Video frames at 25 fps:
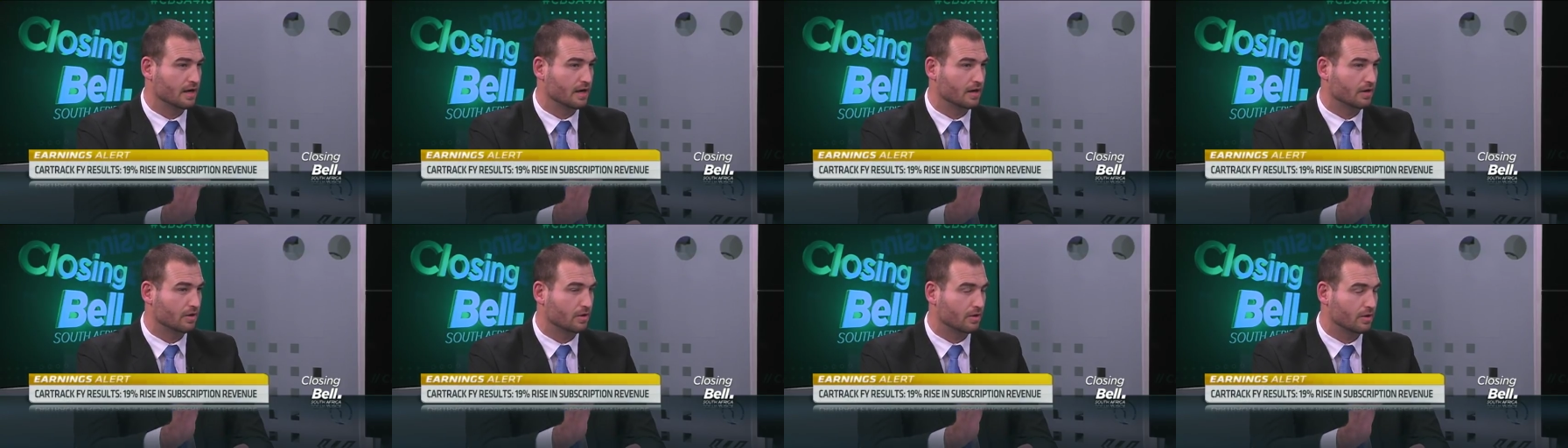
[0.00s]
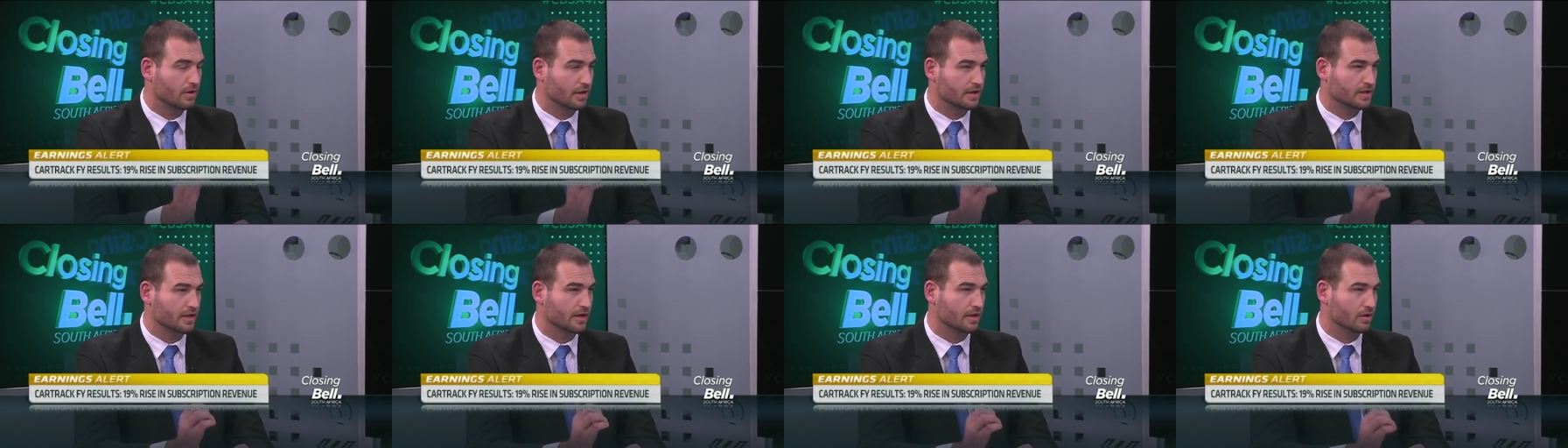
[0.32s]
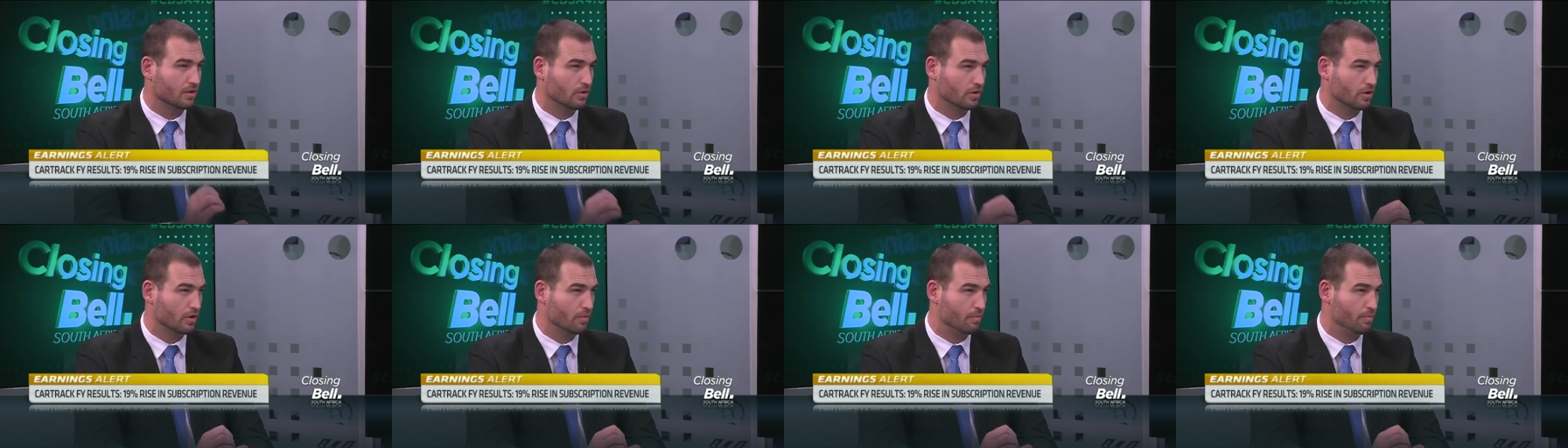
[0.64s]

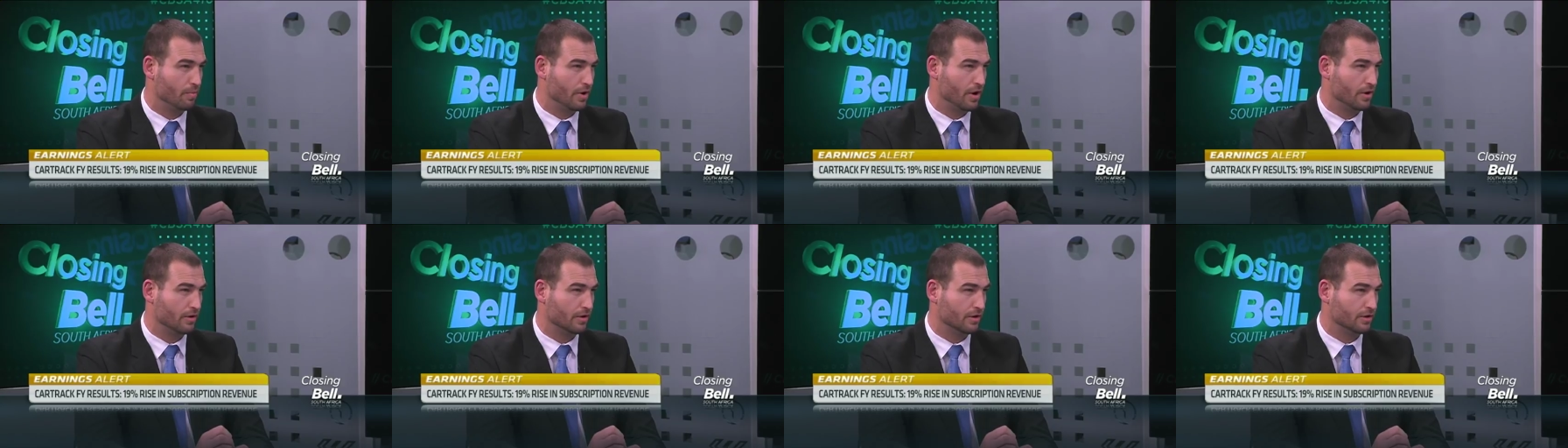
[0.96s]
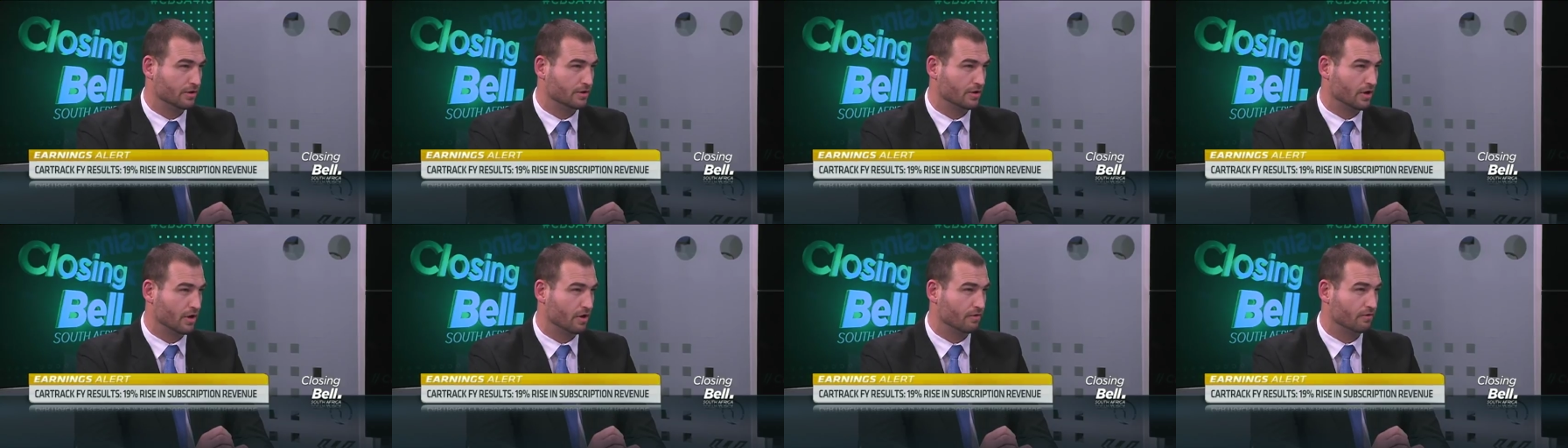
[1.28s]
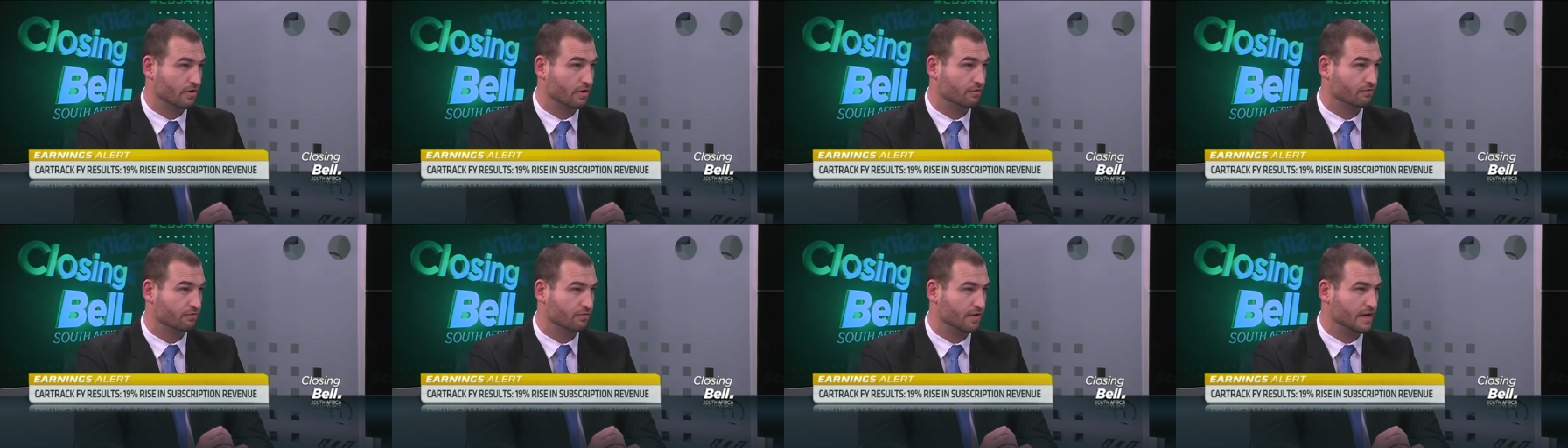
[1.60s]
critical component of
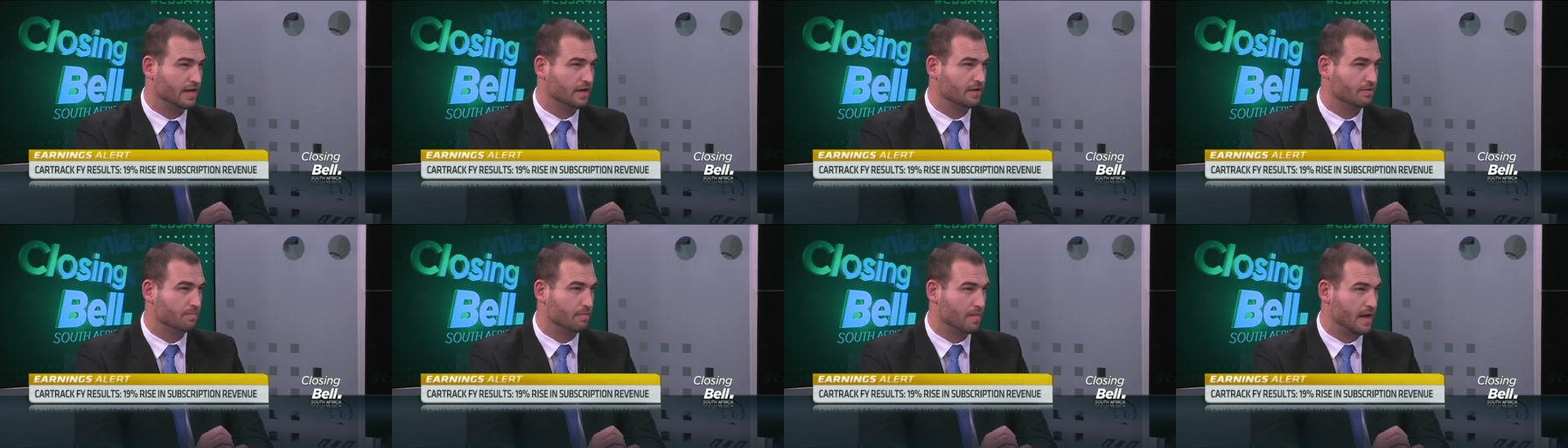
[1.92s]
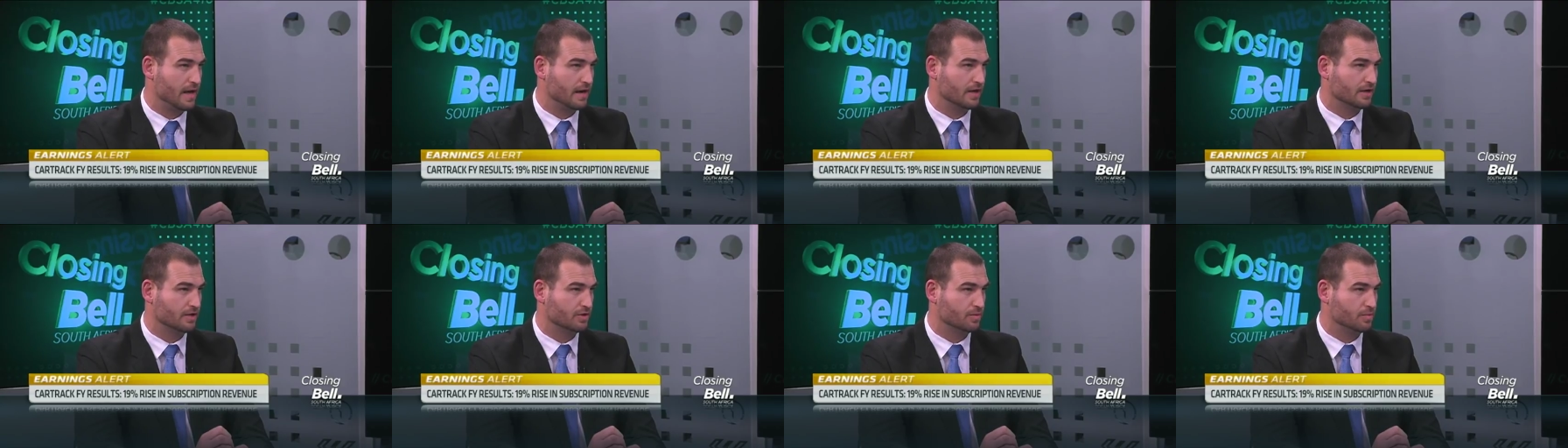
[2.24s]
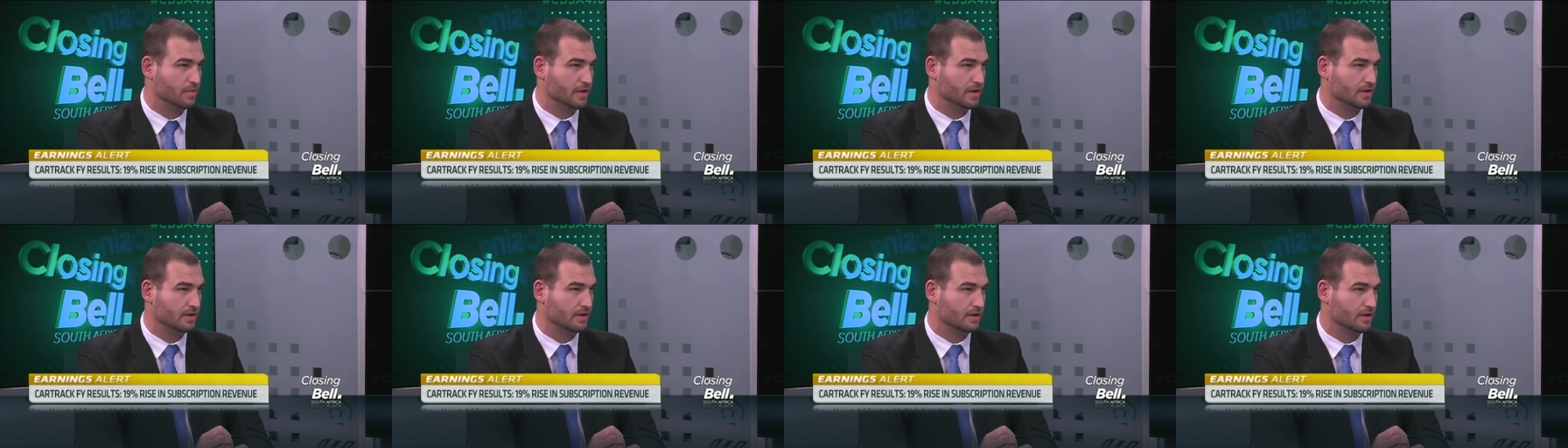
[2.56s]
our fleet
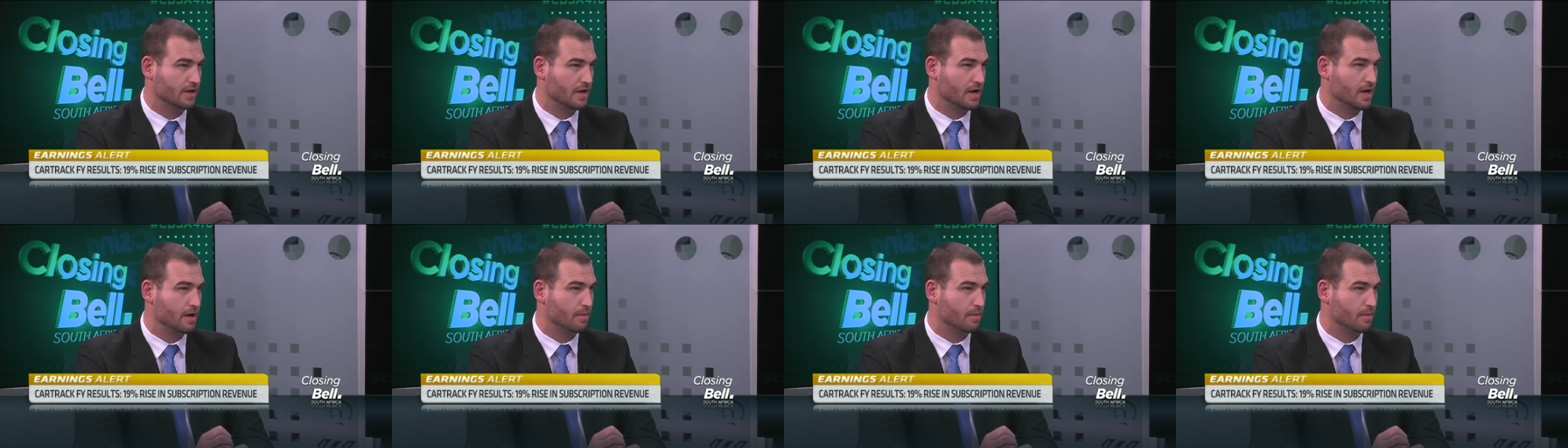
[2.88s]
management